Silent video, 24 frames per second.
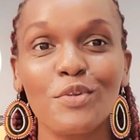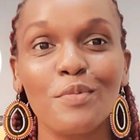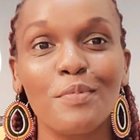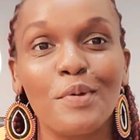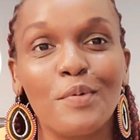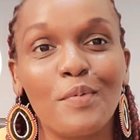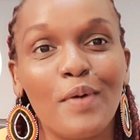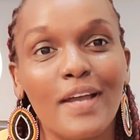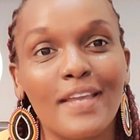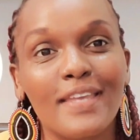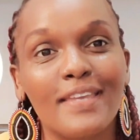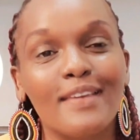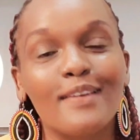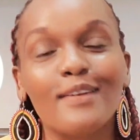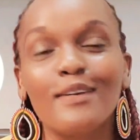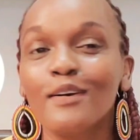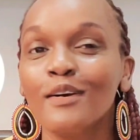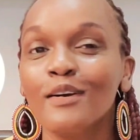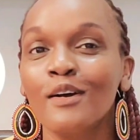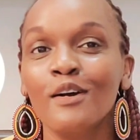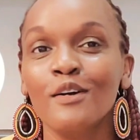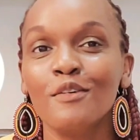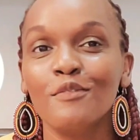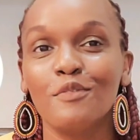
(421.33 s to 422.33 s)
they should be
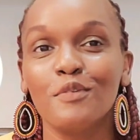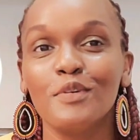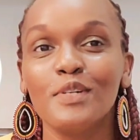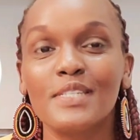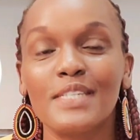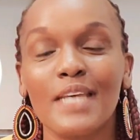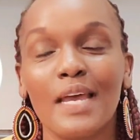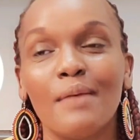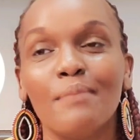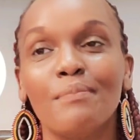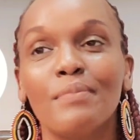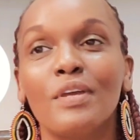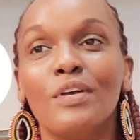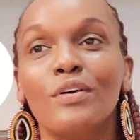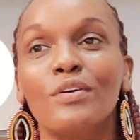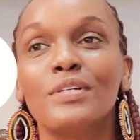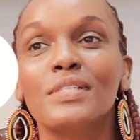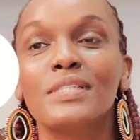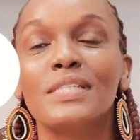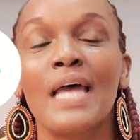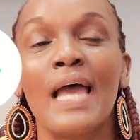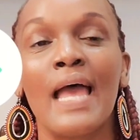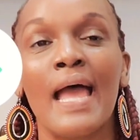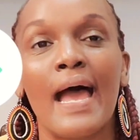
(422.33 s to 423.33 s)
working full-time,
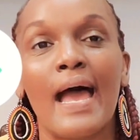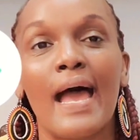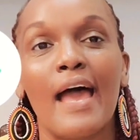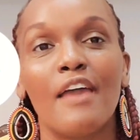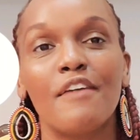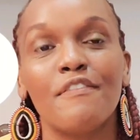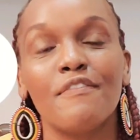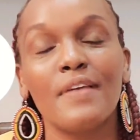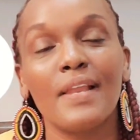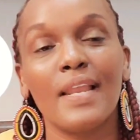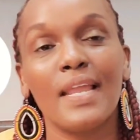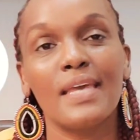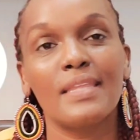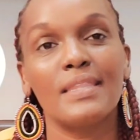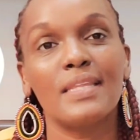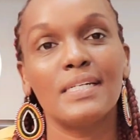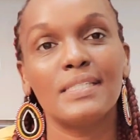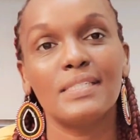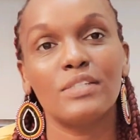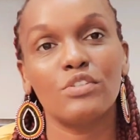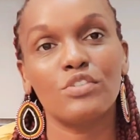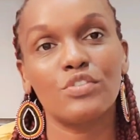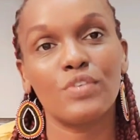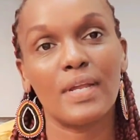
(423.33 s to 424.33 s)
because I feel like
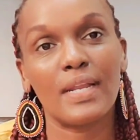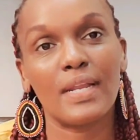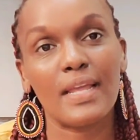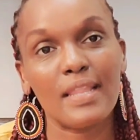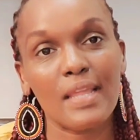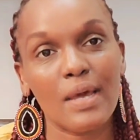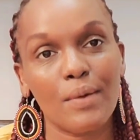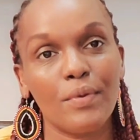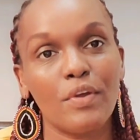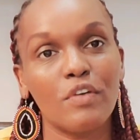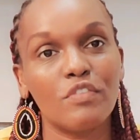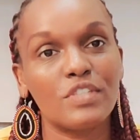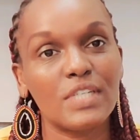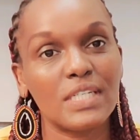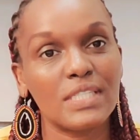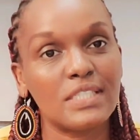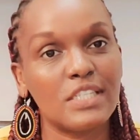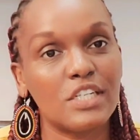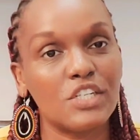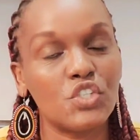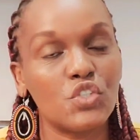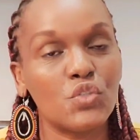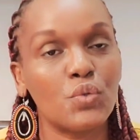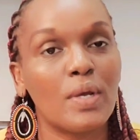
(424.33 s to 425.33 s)
that's also another way of
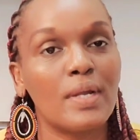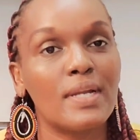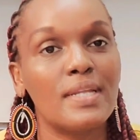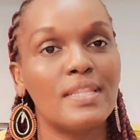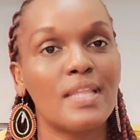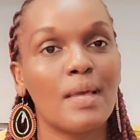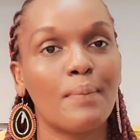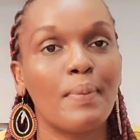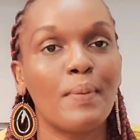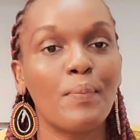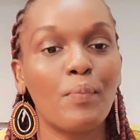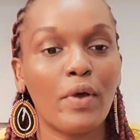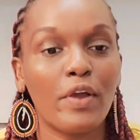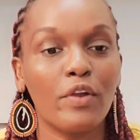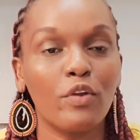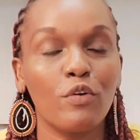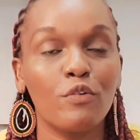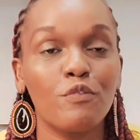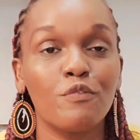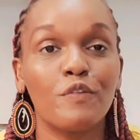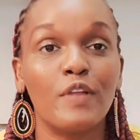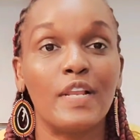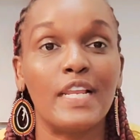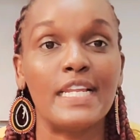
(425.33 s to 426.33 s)
just ensuring that people are
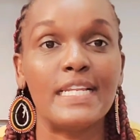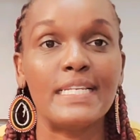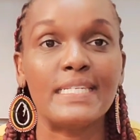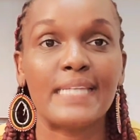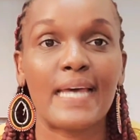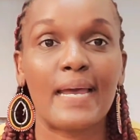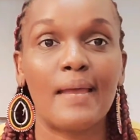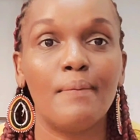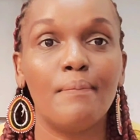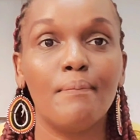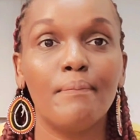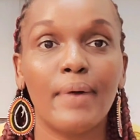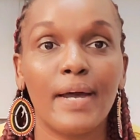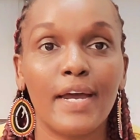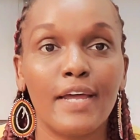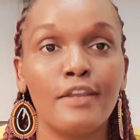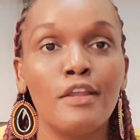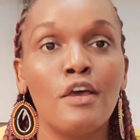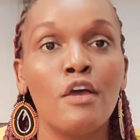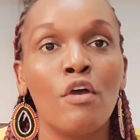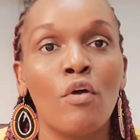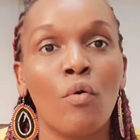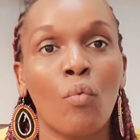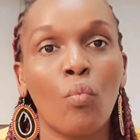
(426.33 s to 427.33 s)
not feeling time bad.